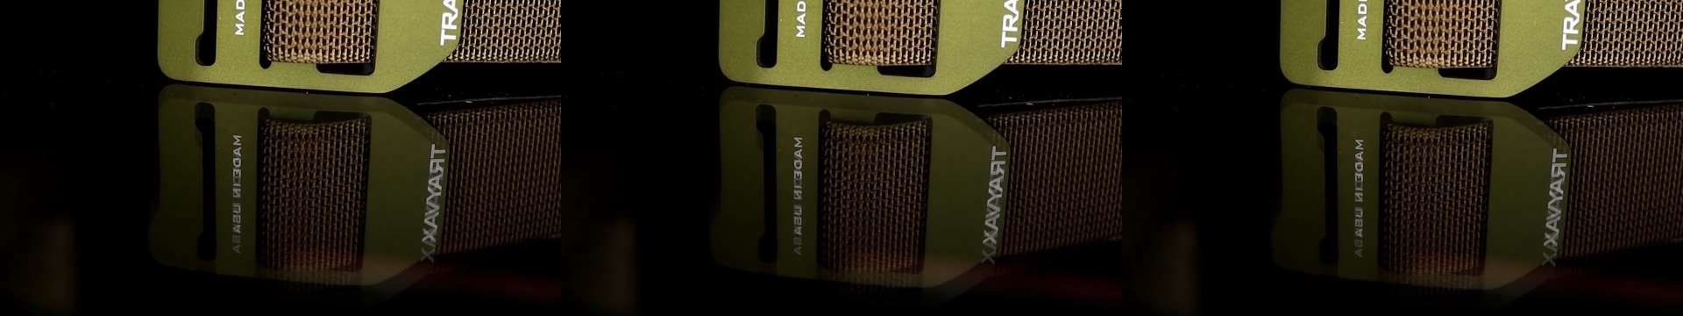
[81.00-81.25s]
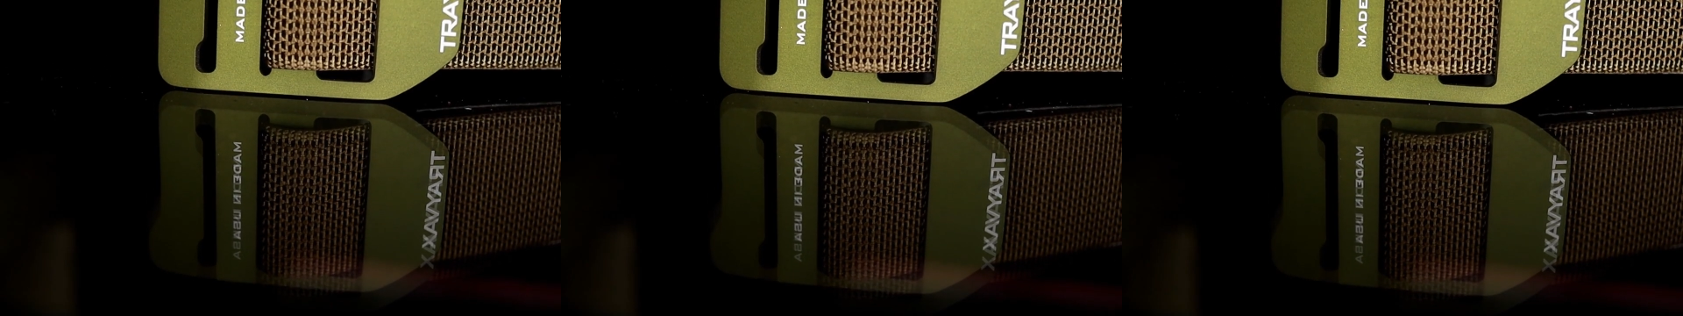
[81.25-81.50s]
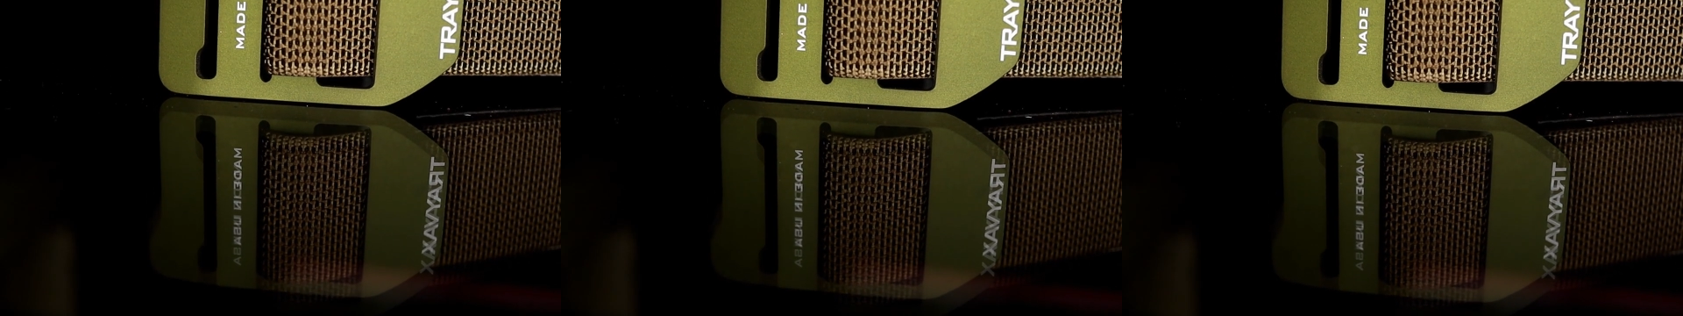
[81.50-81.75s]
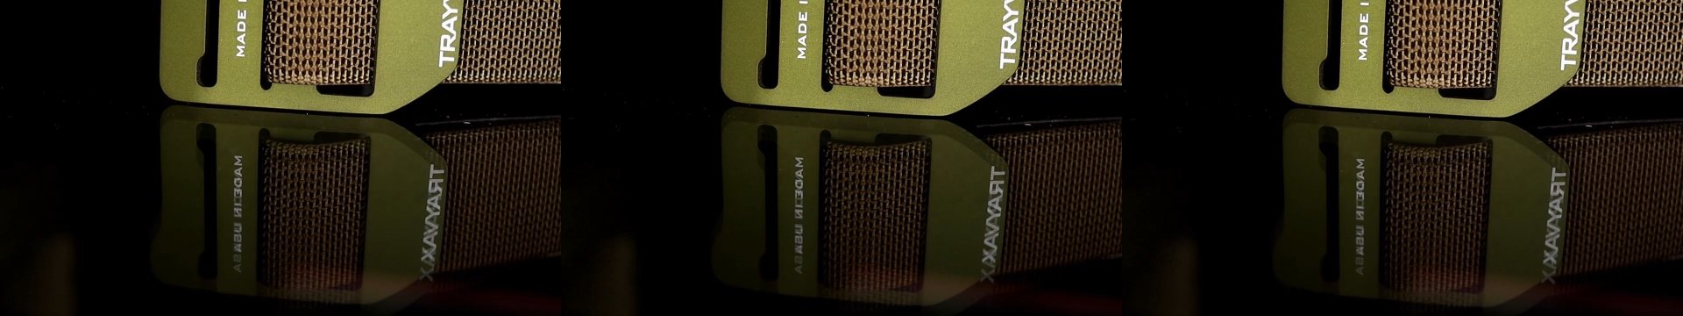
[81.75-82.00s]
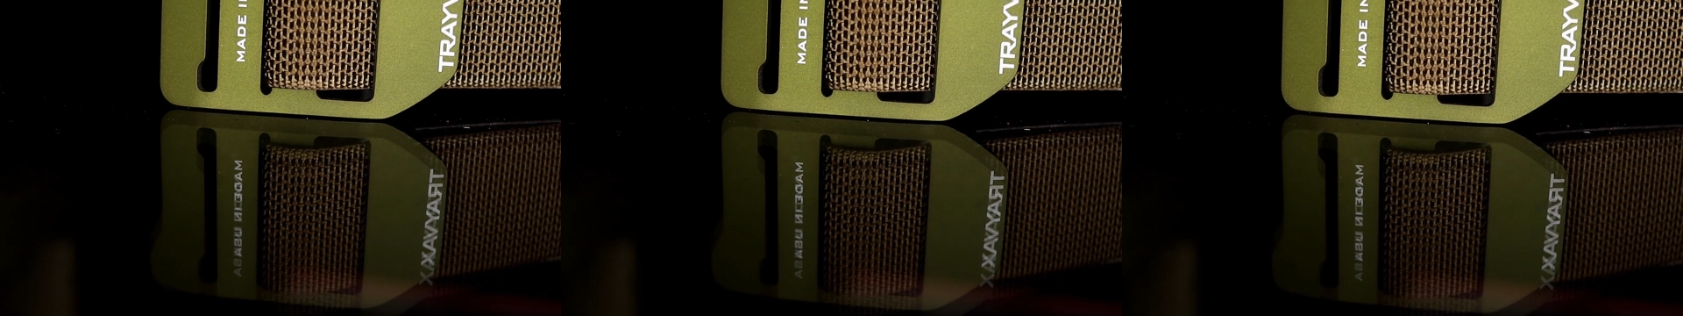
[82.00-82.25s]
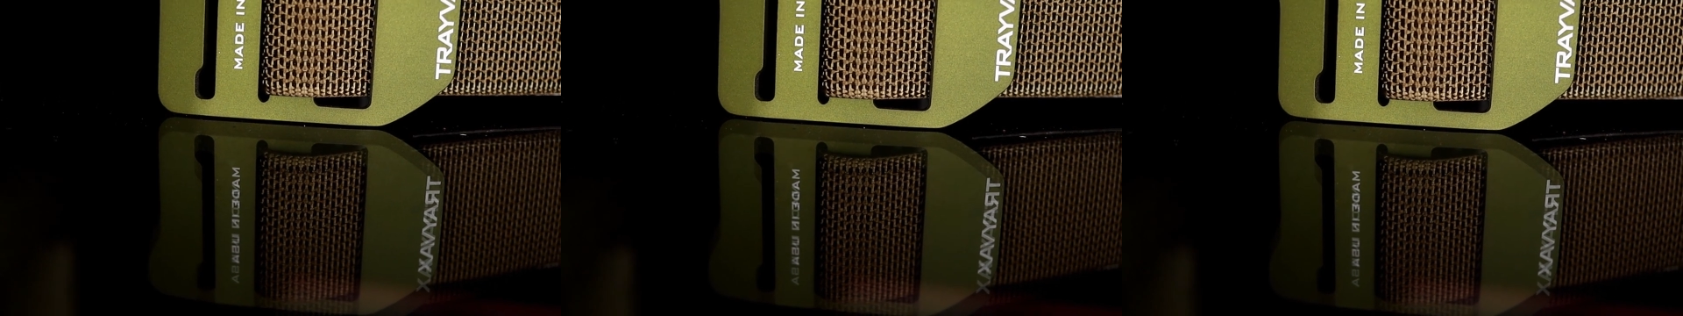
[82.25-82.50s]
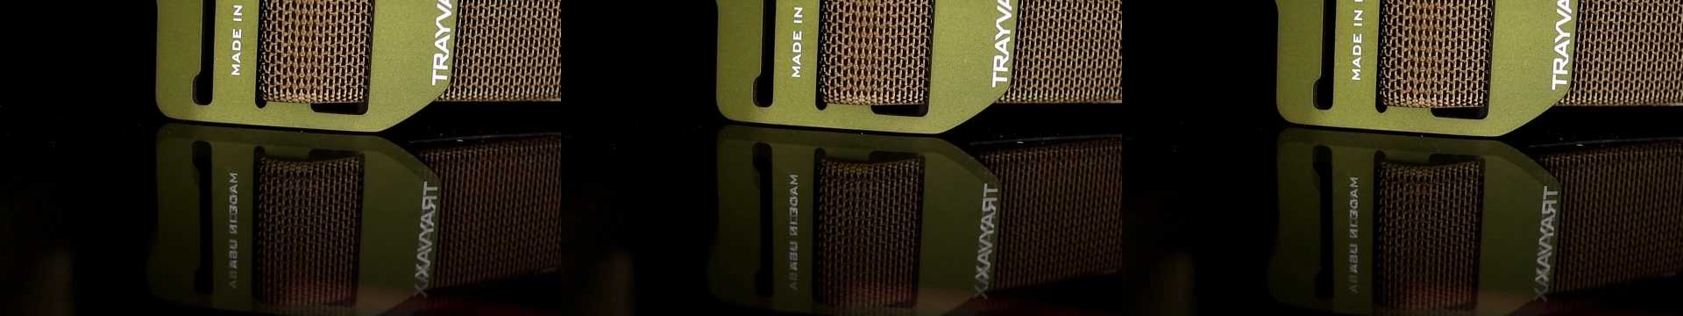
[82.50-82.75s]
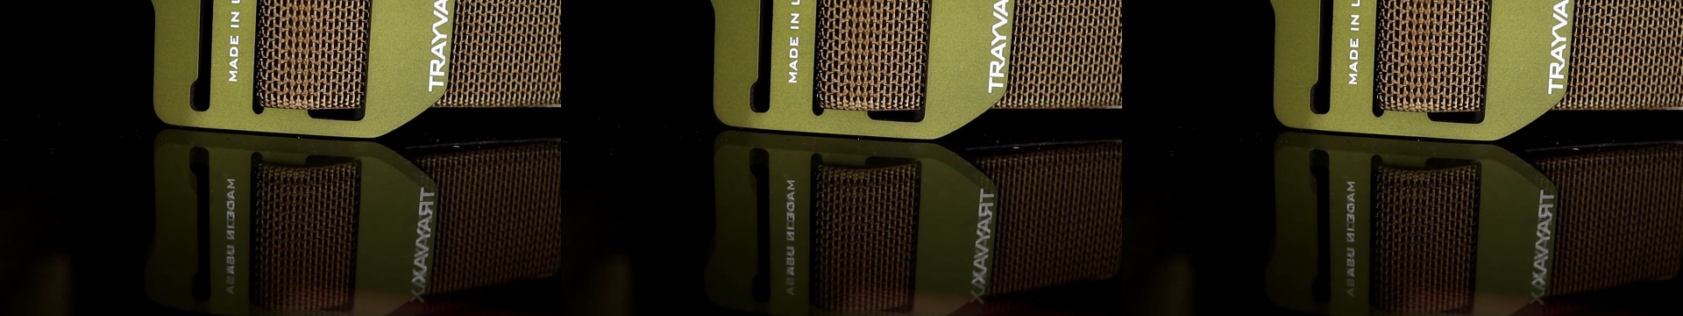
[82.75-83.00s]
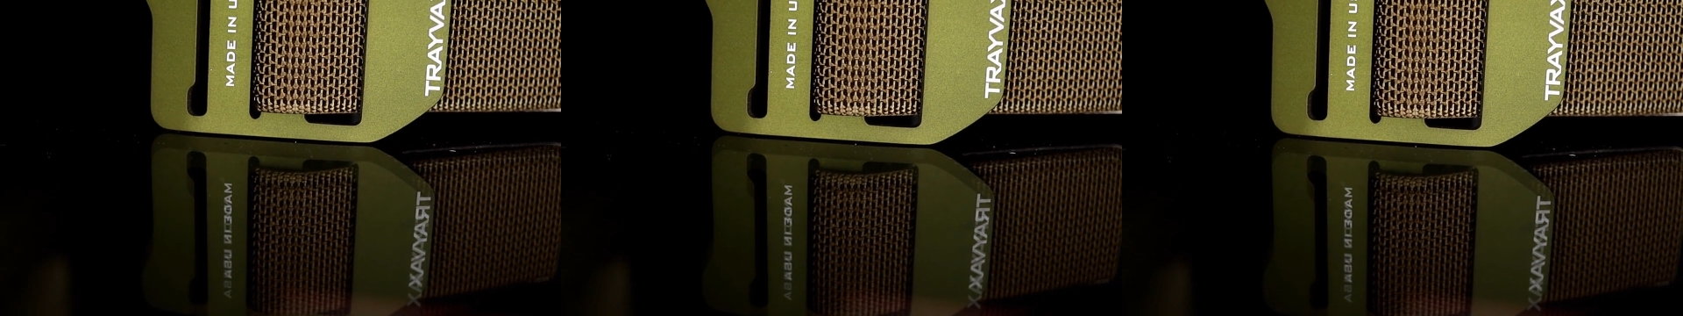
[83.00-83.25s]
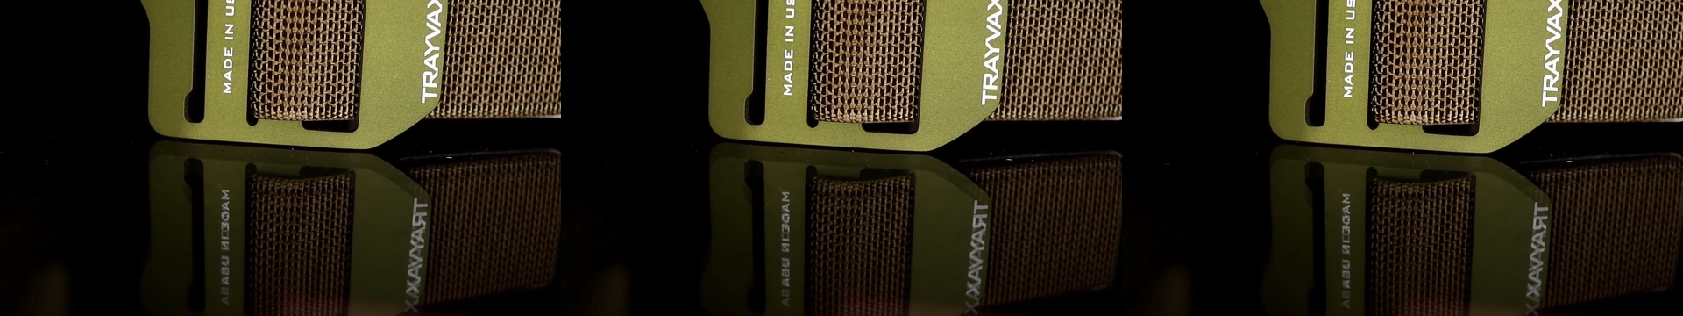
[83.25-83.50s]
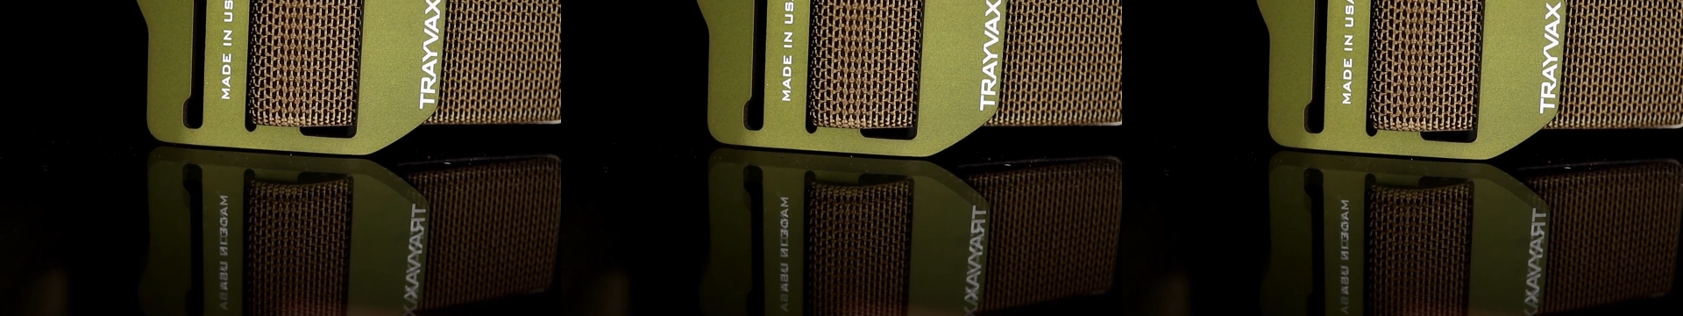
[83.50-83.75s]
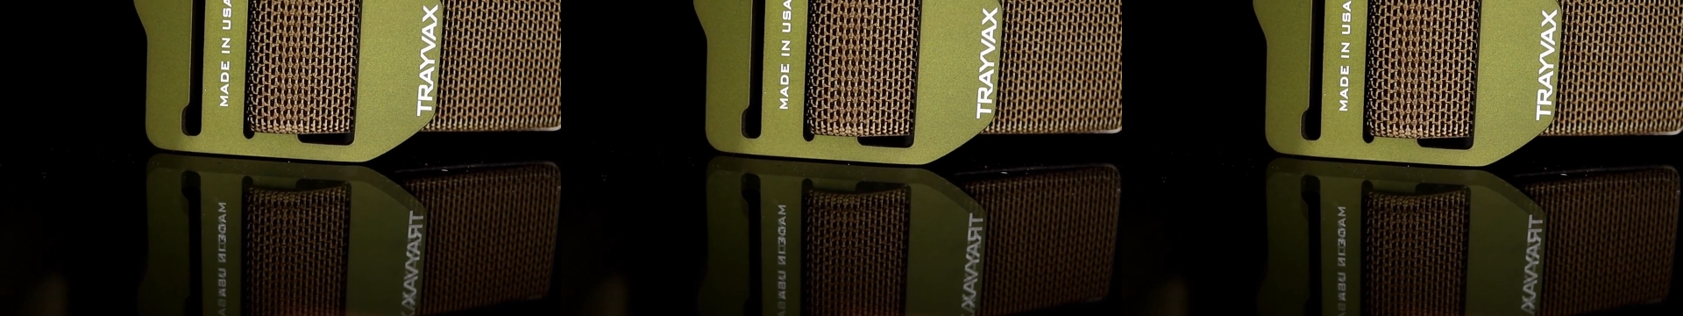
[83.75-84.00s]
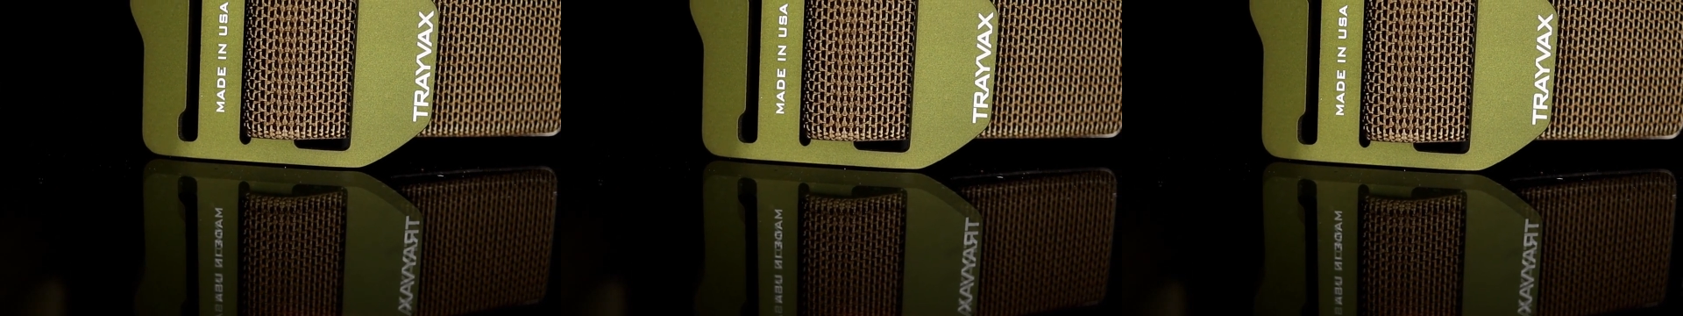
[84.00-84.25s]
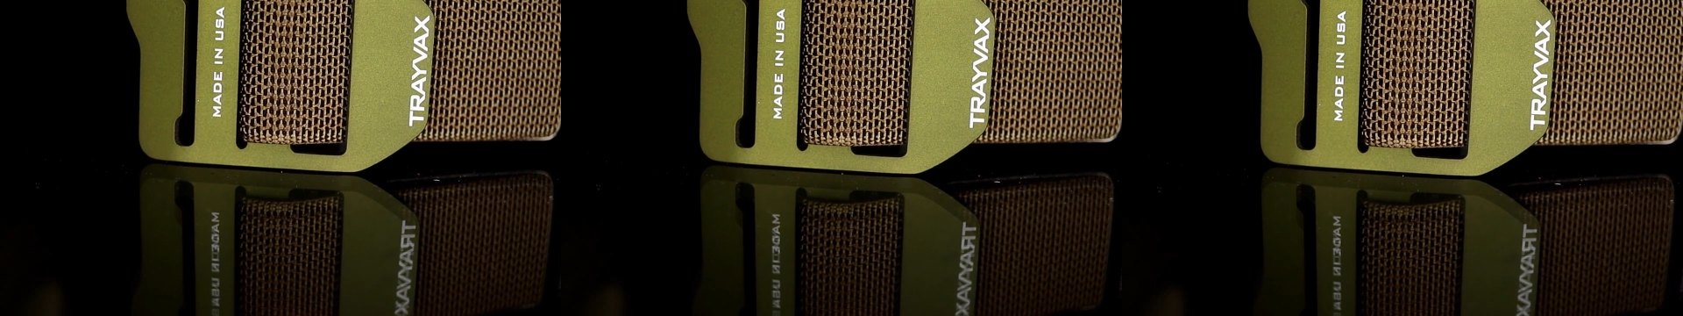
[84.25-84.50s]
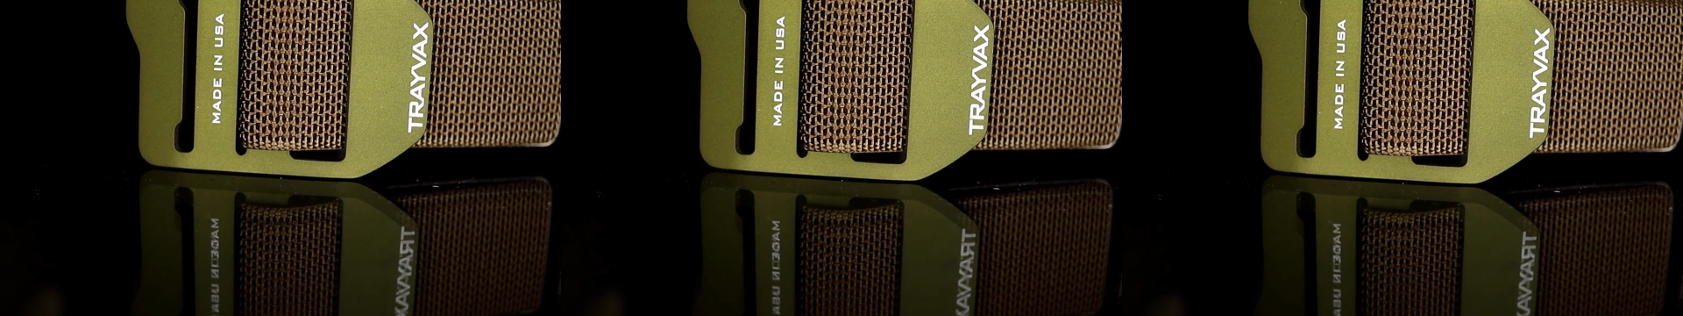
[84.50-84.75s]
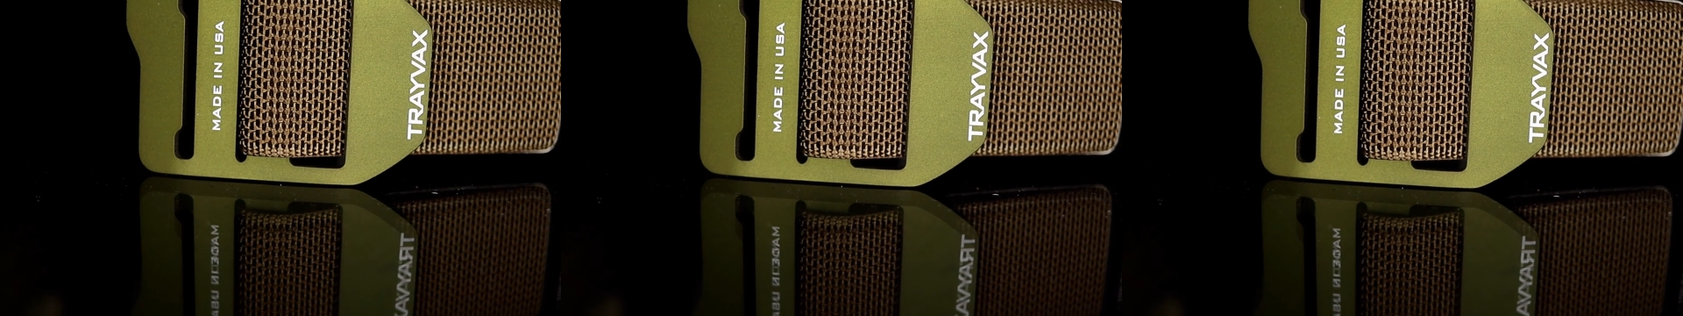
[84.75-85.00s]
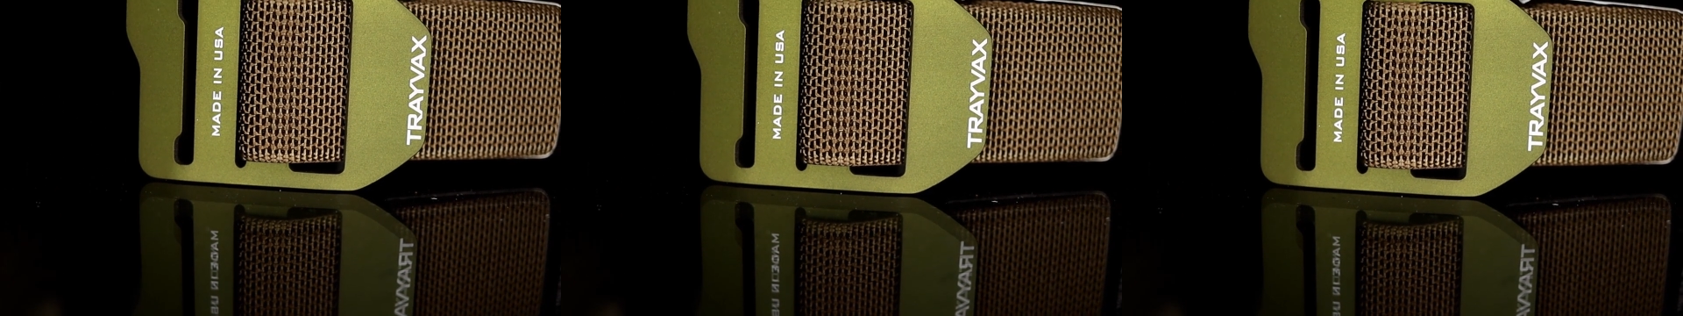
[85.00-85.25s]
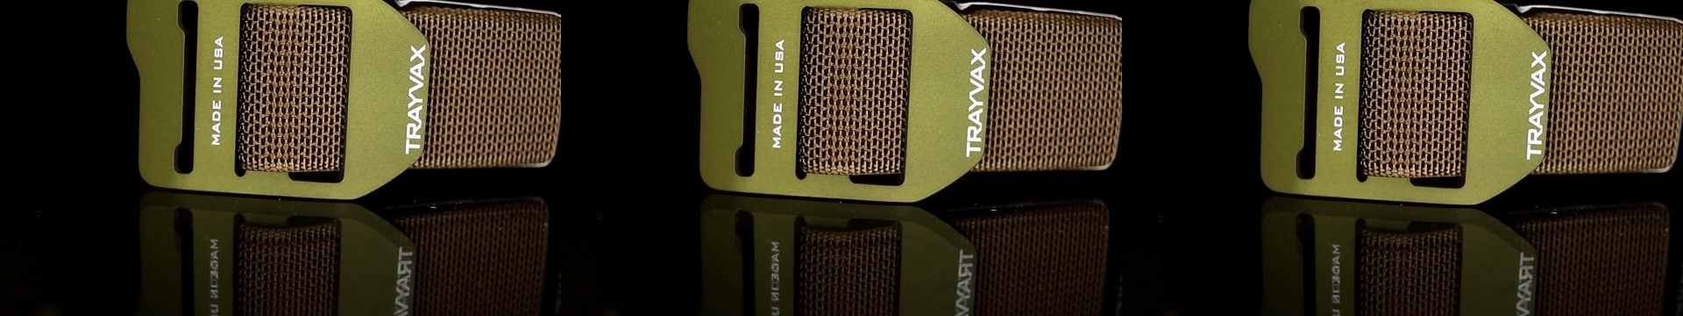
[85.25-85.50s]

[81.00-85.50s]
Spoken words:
(no speaker visible)